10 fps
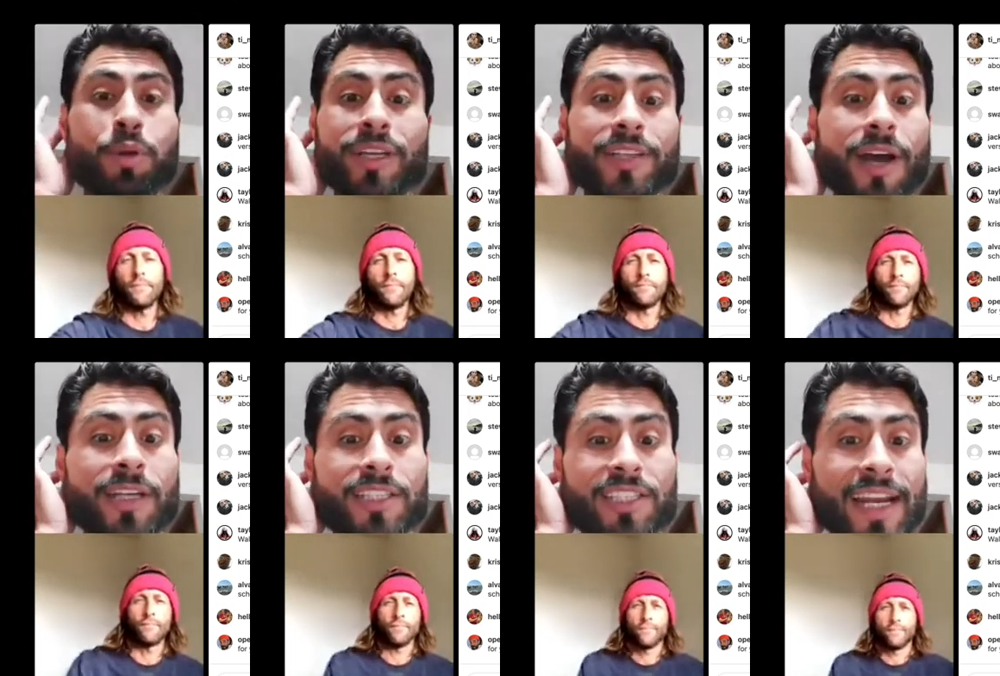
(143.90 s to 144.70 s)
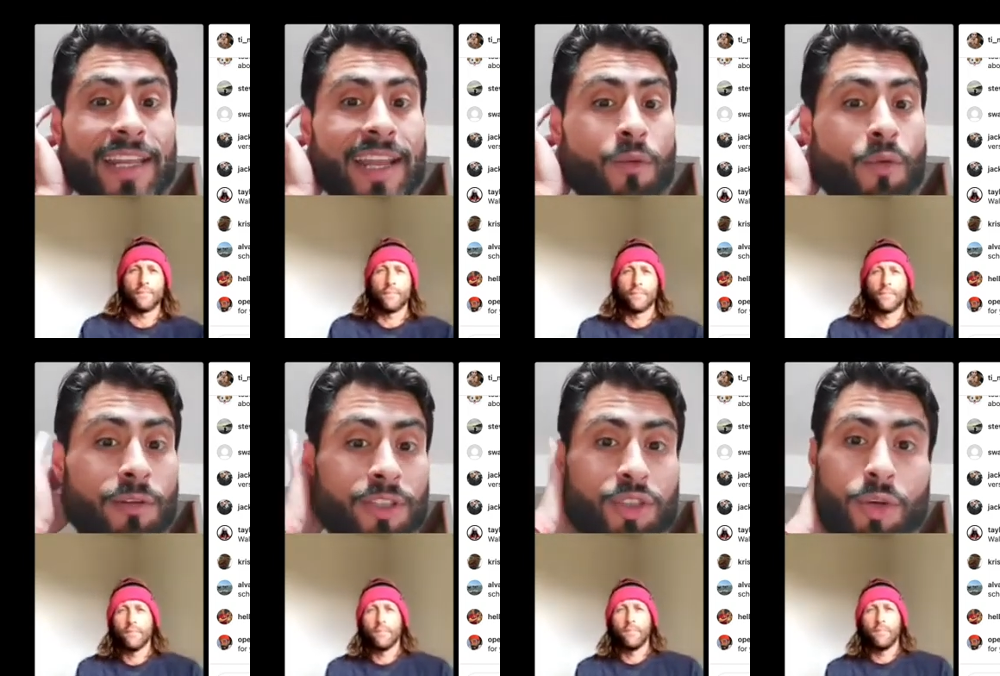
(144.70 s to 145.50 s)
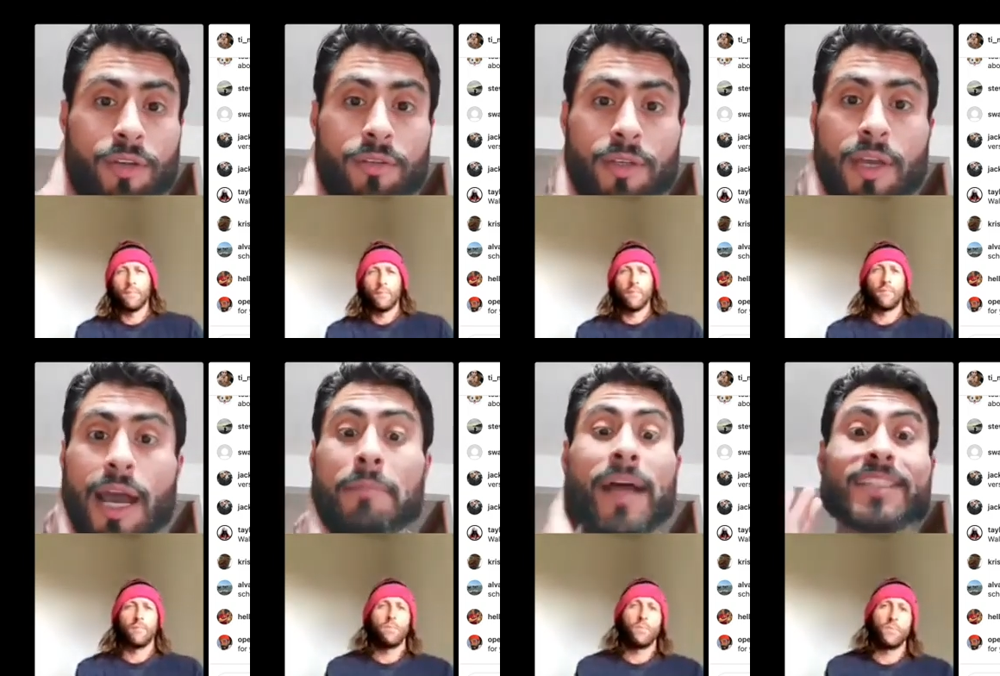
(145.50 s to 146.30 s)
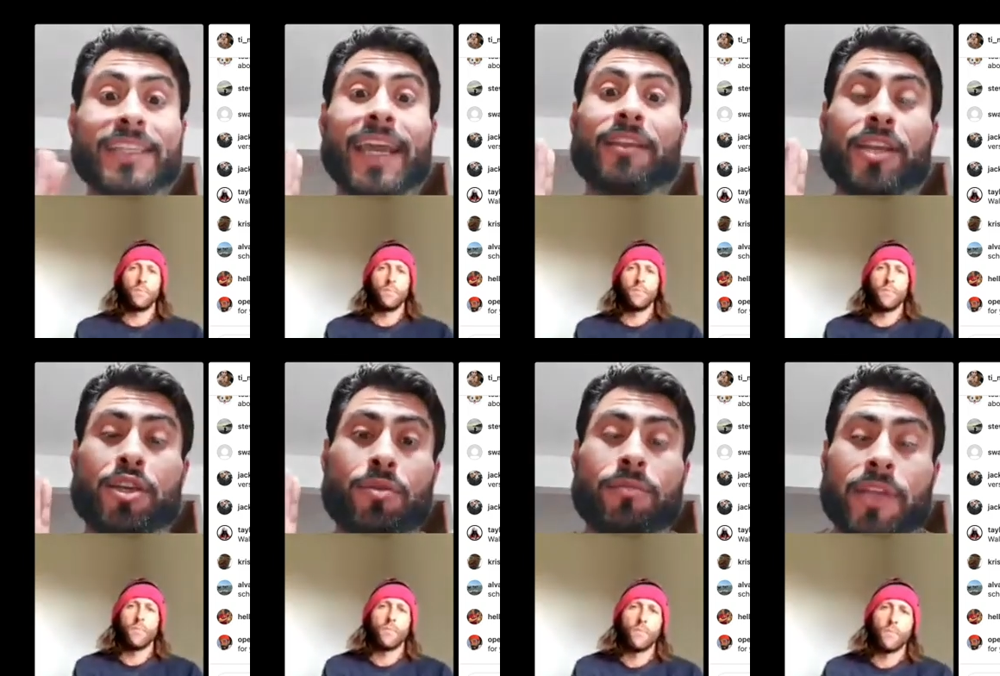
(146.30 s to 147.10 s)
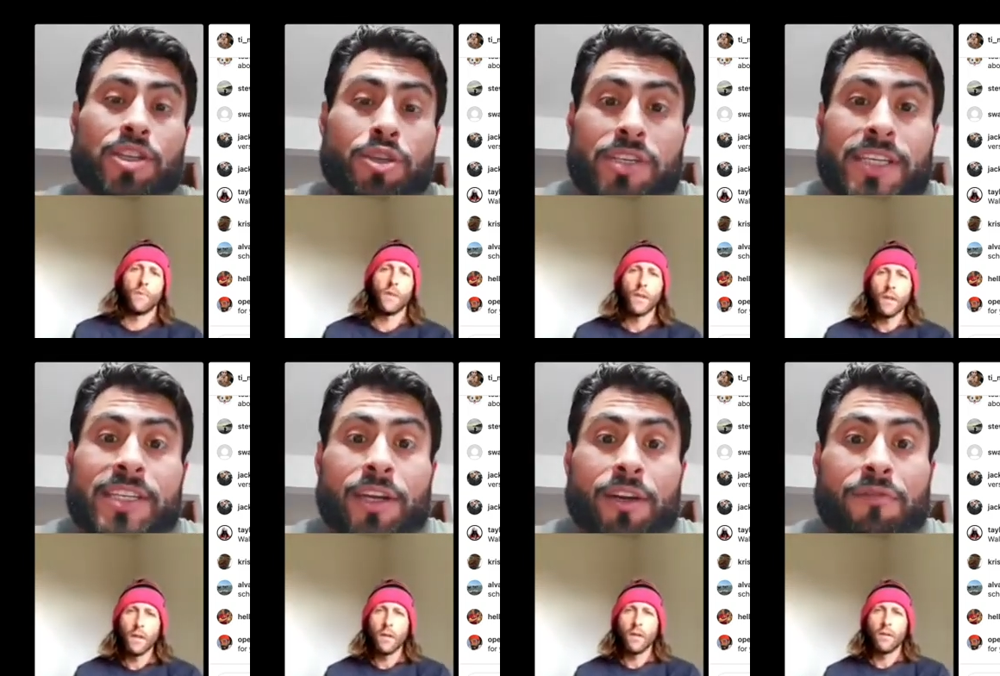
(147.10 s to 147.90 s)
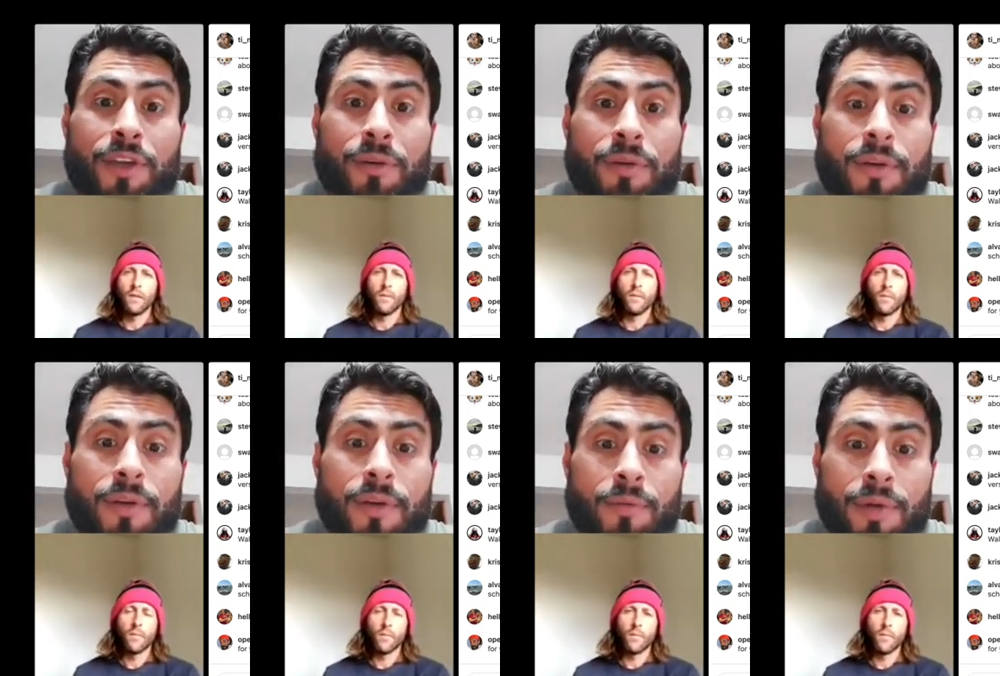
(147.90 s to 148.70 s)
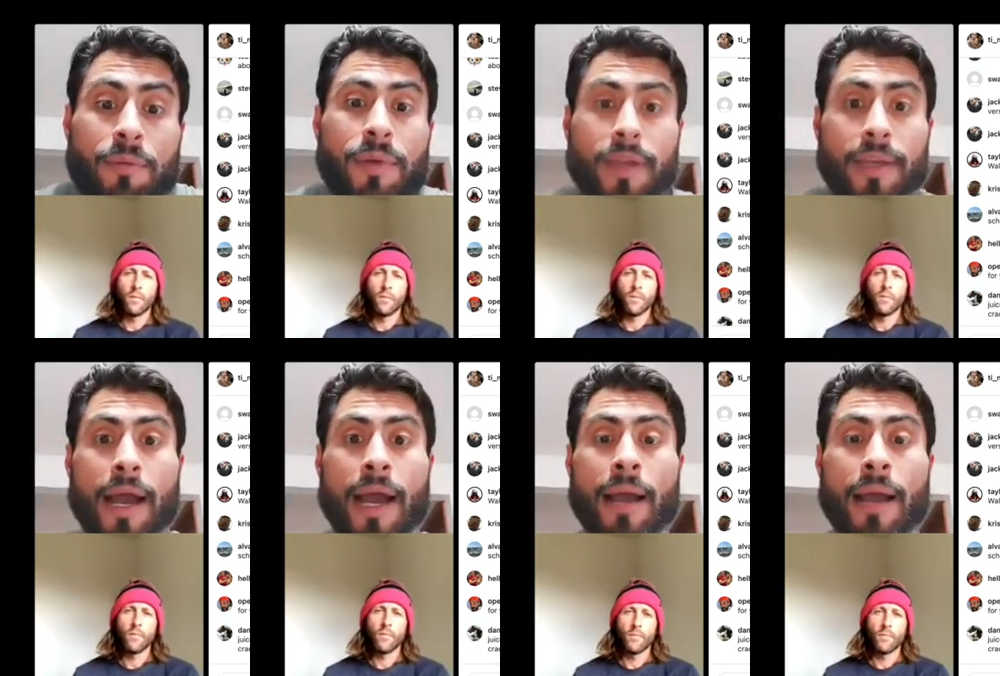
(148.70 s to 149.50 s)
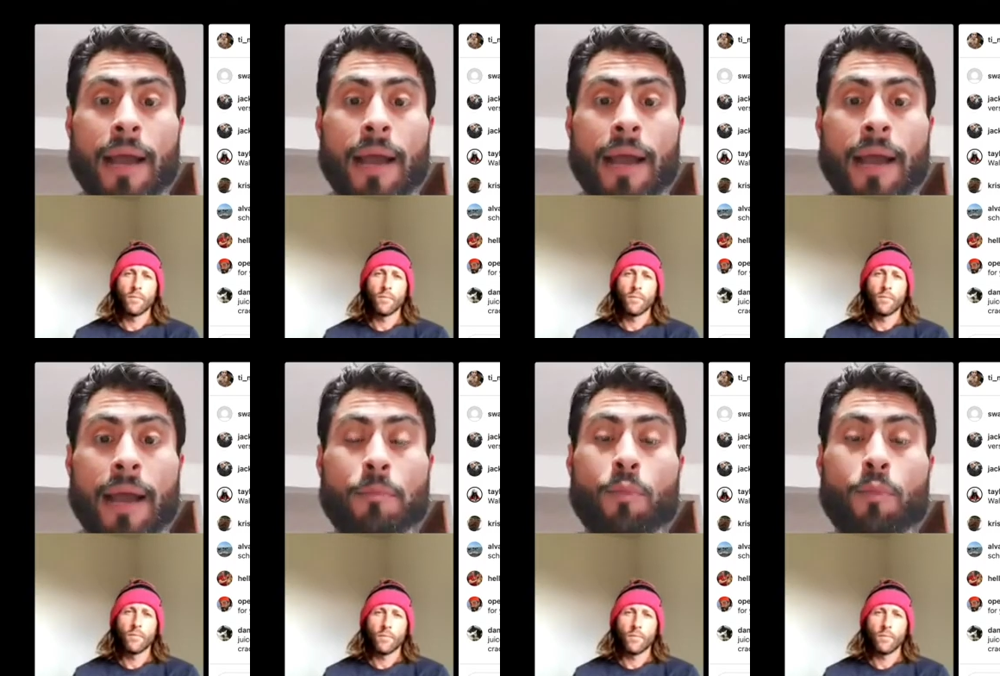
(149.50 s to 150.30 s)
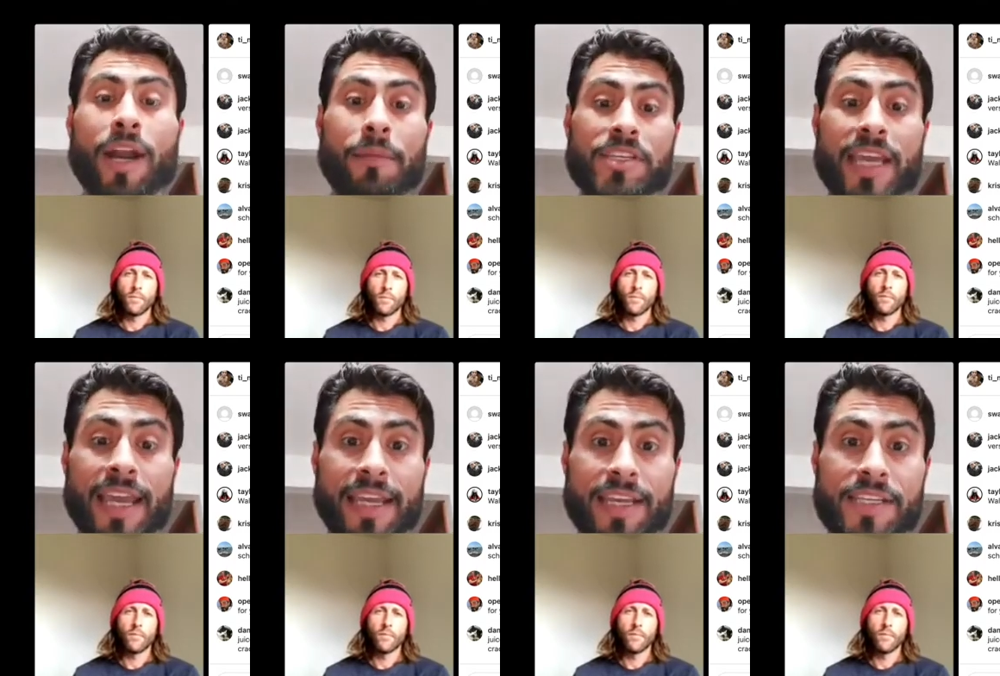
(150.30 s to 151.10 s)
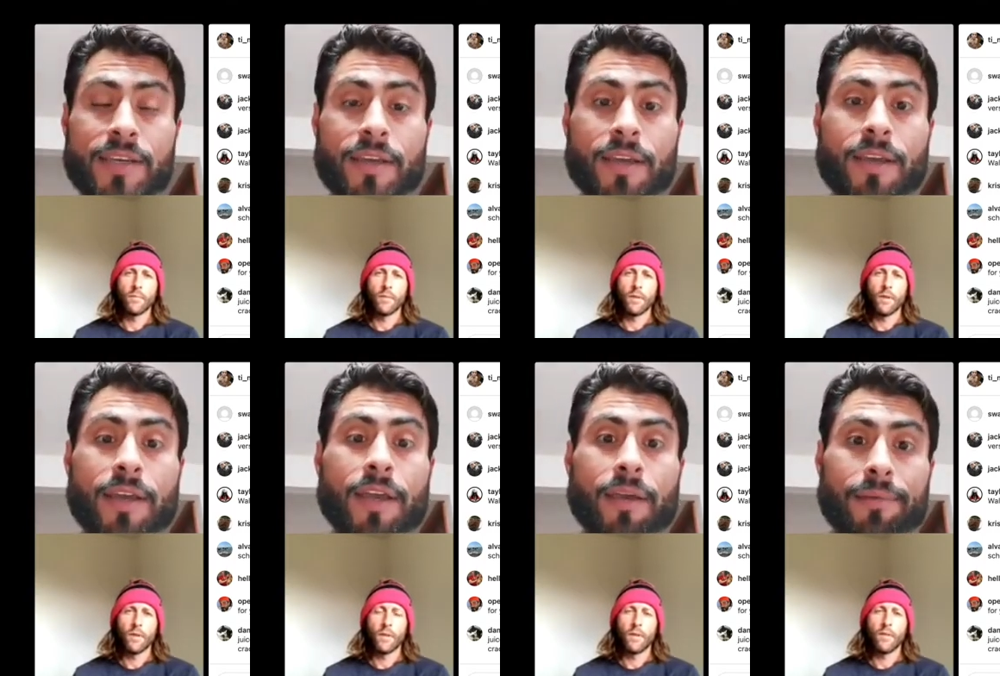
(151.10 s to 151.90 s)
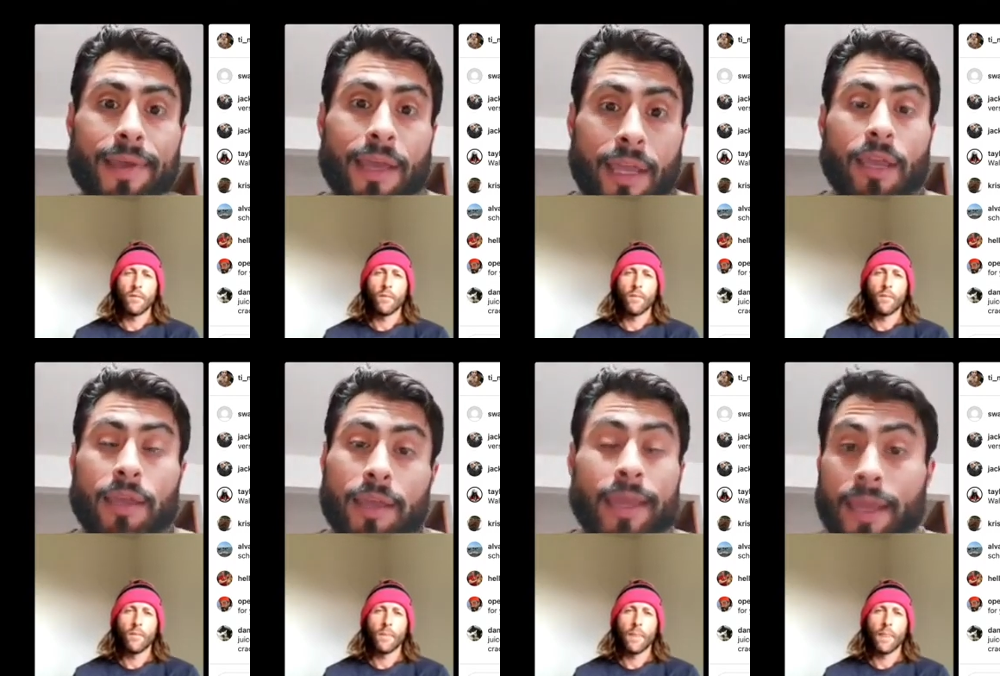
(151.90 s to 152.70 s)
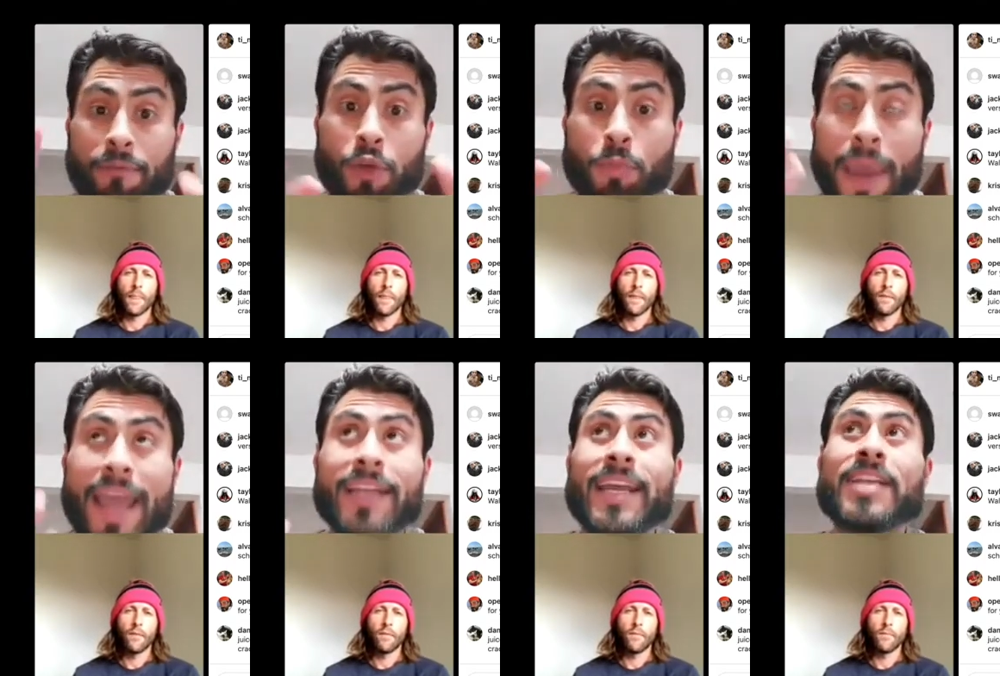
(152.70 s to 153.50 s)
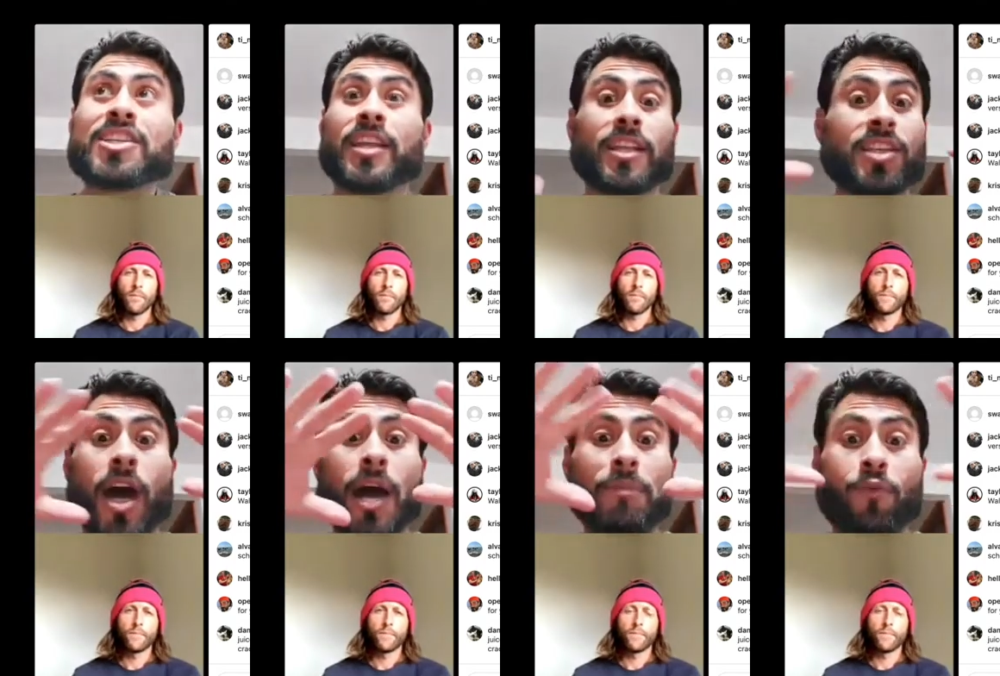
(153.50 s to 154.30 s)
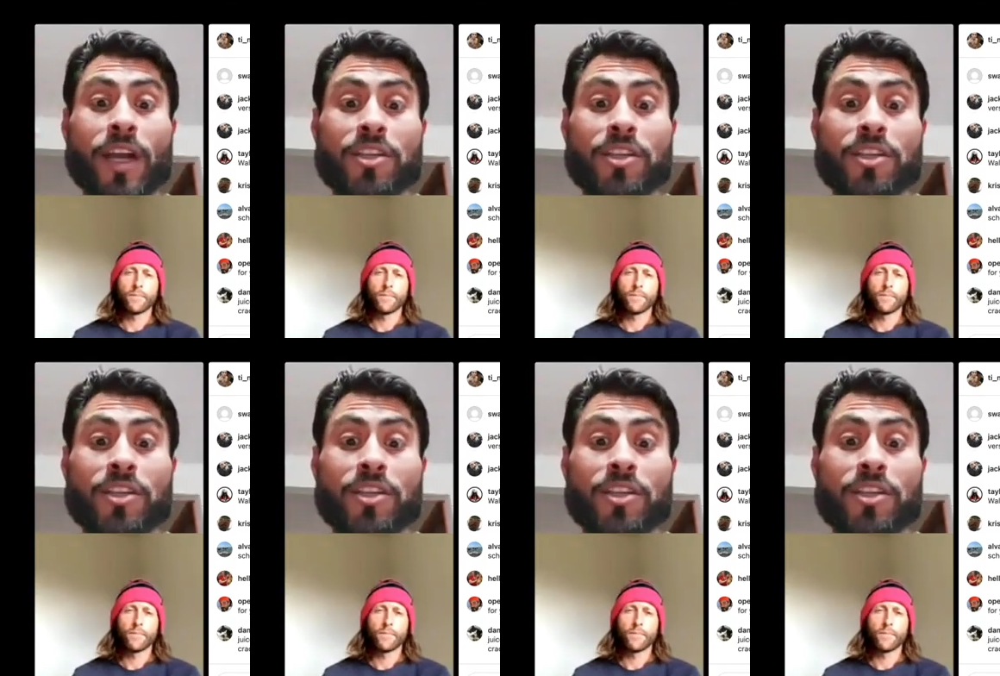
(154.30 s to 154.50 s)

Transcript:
Speaker 1: pulling toxins out of the air, water, and soil. I'm not saying that you that juice isn't good for you right? I'm, what I'm saying is, if you pay attention to the top of